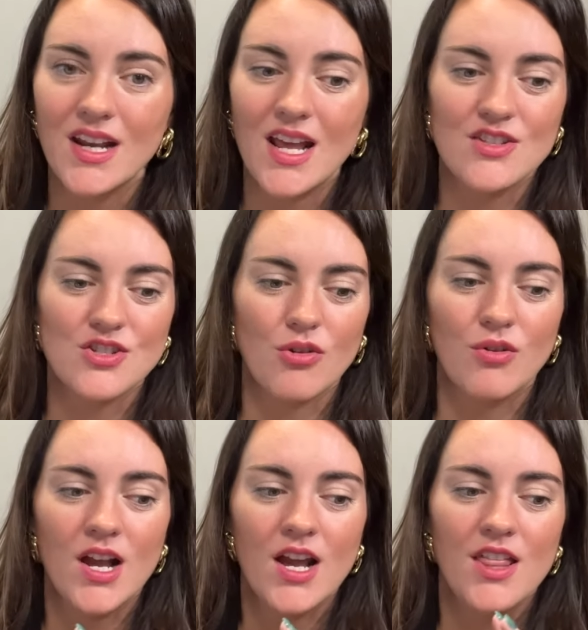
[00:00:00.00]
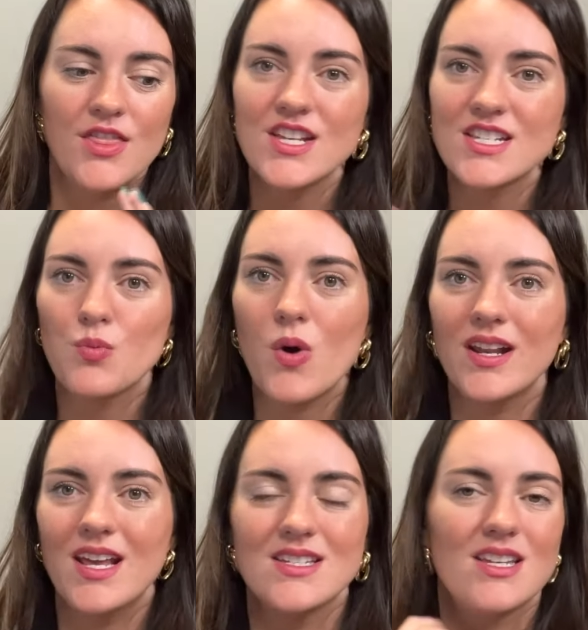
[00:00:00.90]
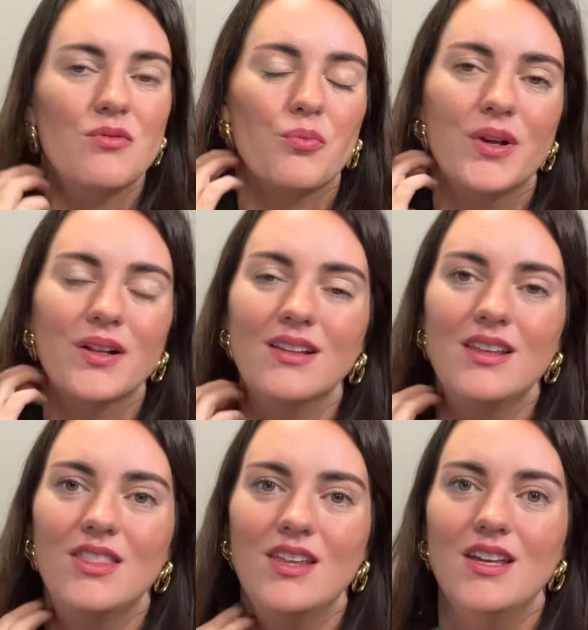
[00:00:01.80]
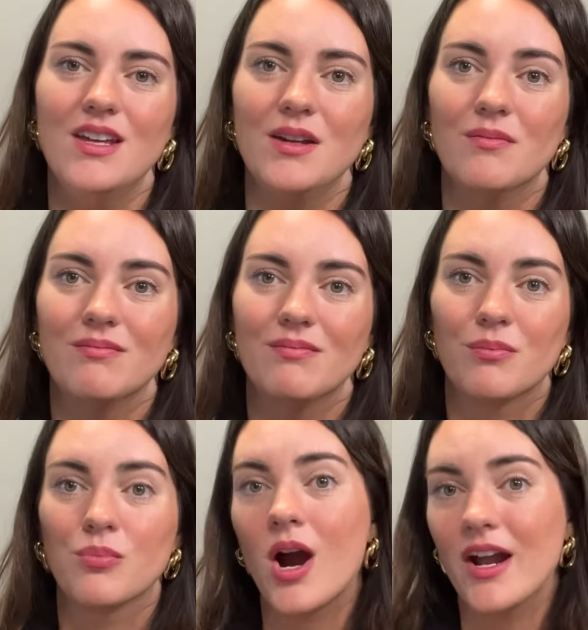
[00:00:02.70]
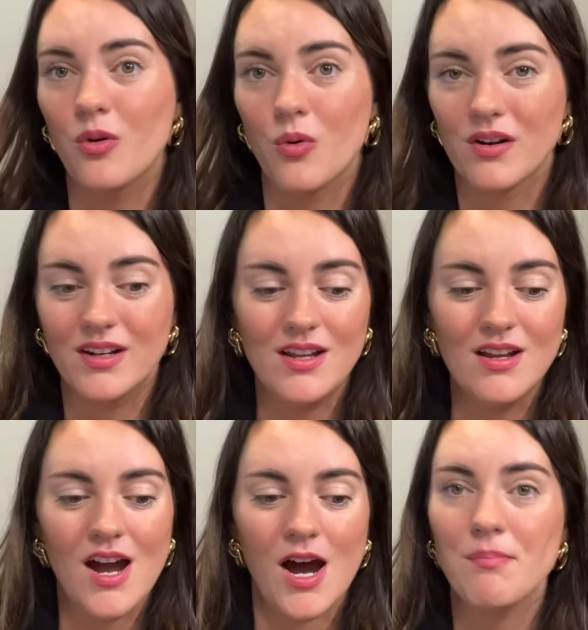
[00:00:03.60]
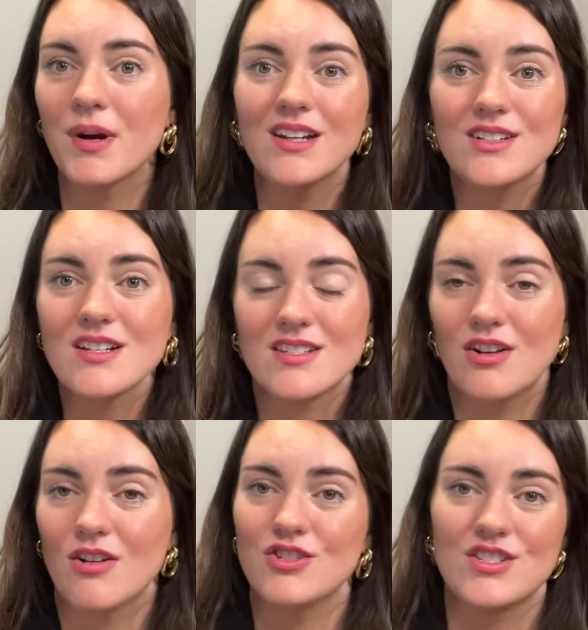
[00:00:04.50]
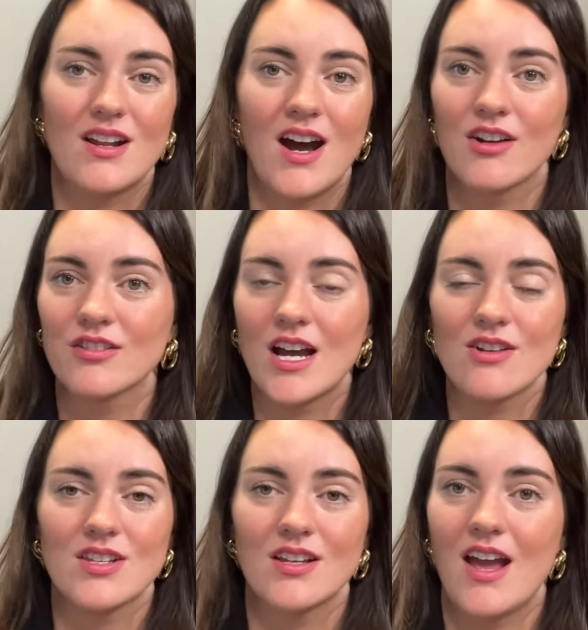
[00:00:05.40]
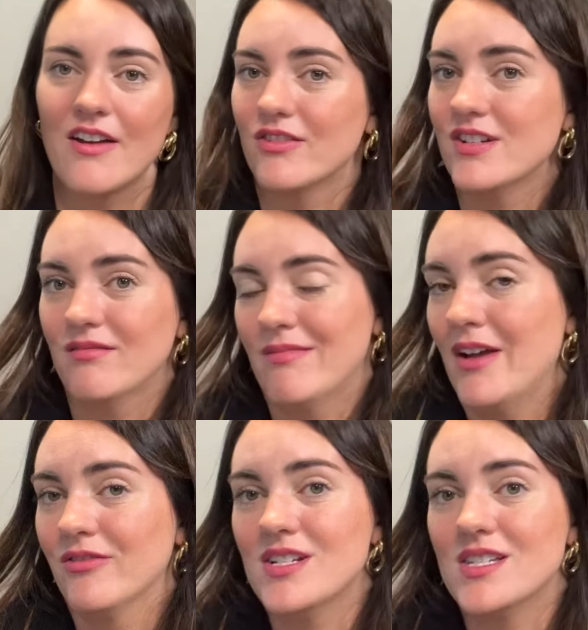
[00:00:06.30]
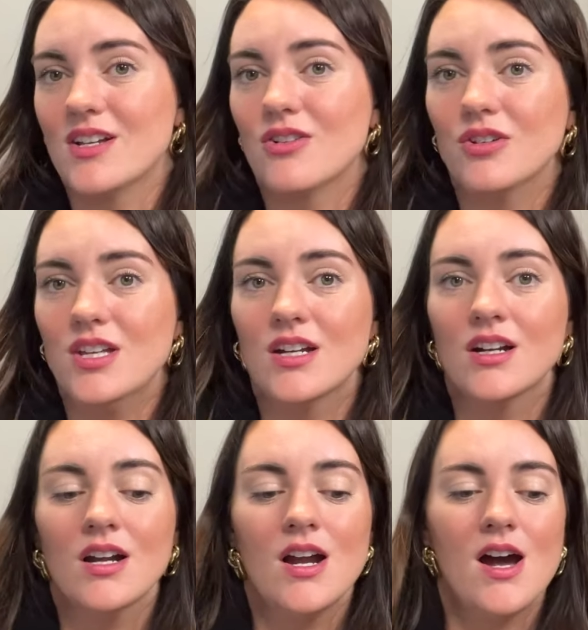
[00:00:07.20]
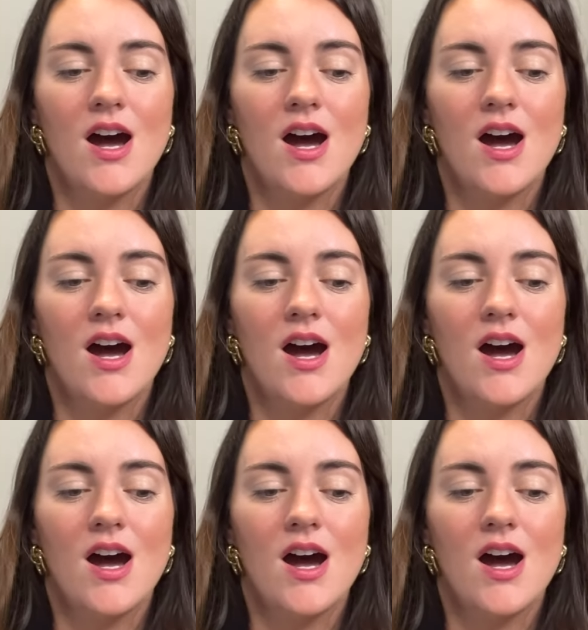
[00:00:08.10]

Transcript: And so this one isn't really the priority, but it does, you know, just 100,000 every single year.